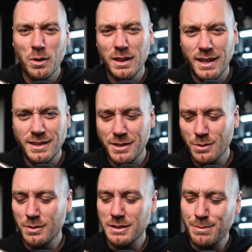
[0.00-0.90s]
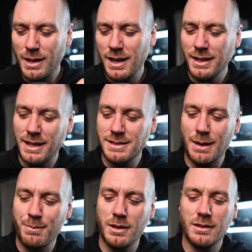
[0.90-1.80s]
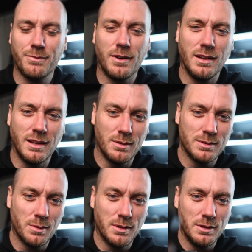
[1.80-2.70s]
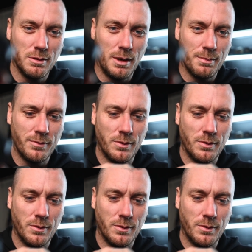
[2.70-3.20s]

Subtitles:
OLED digital display. That's that bit on the front that I was talking to you about